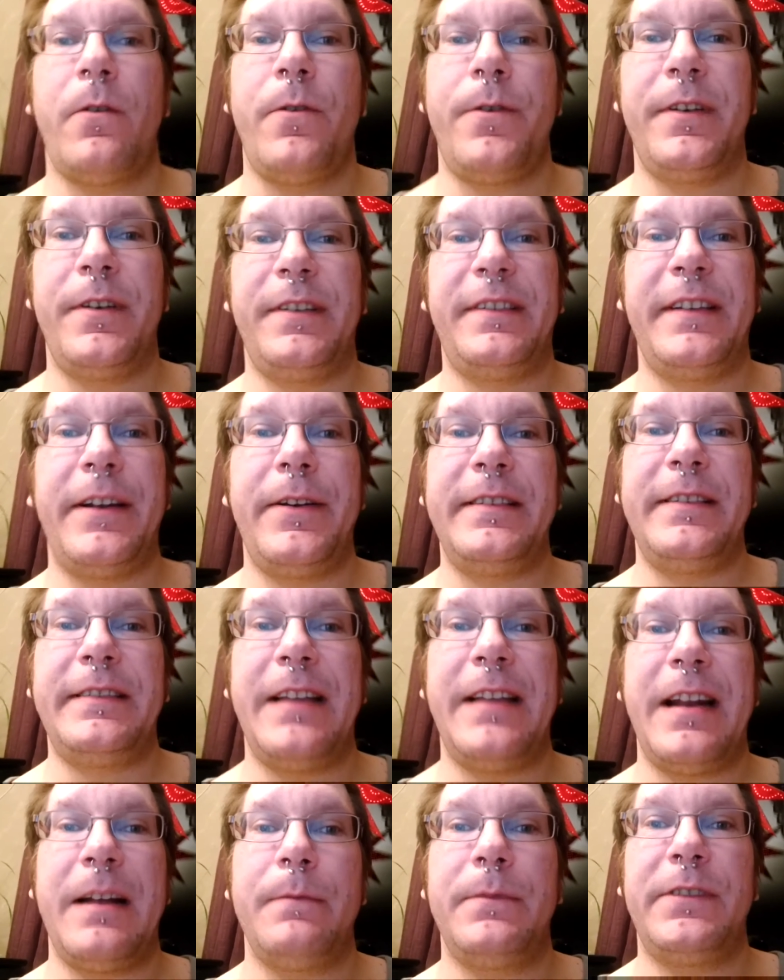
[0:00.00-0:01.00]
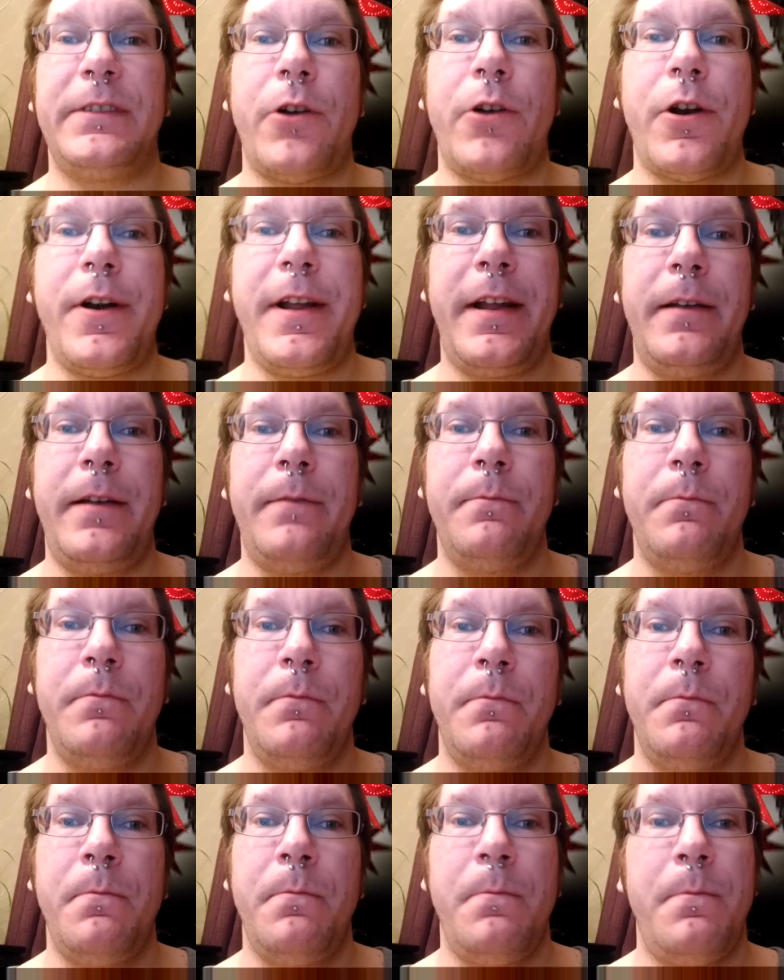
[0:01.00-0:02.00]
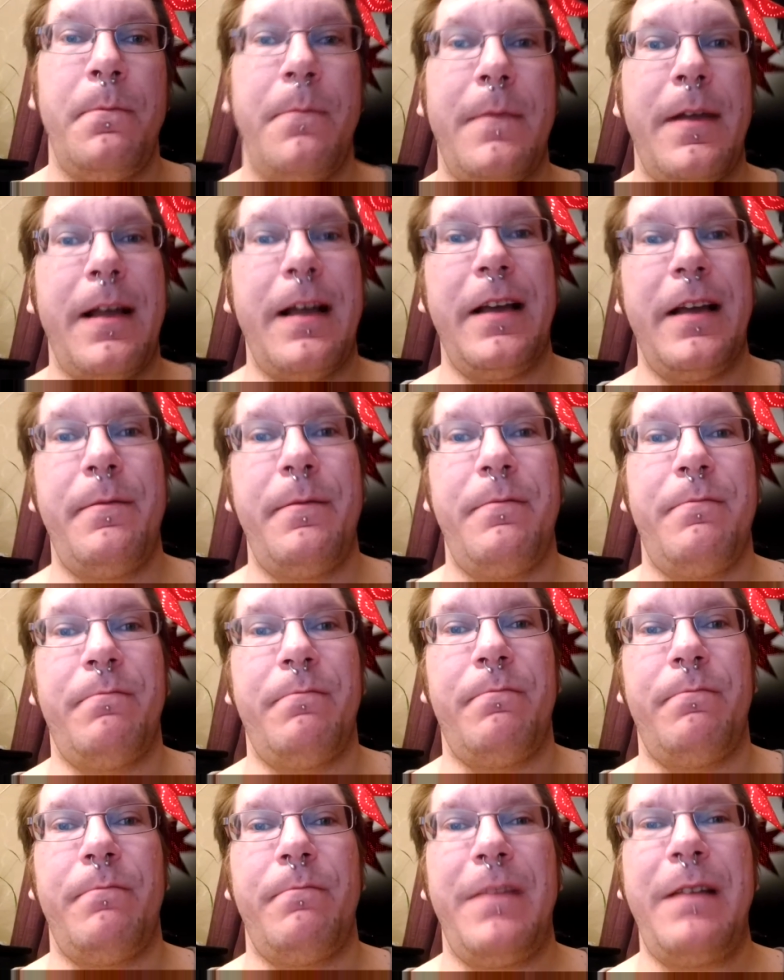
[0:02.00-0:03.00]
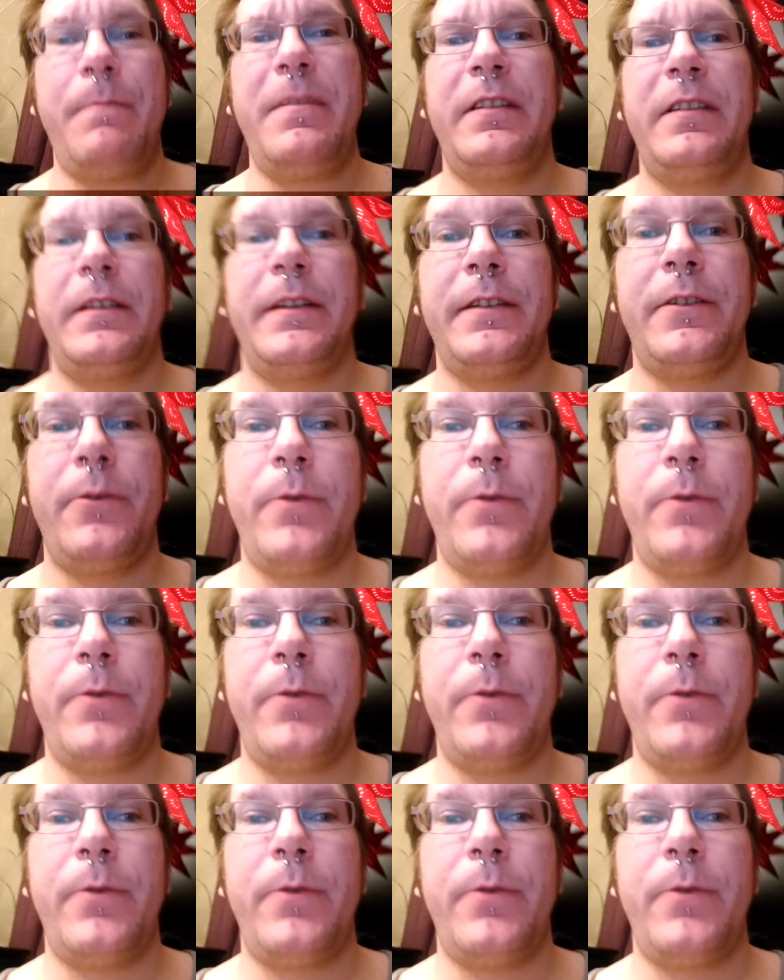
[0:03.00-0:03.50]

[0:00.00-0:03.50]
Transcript: owner series that I'm starting. I'm basically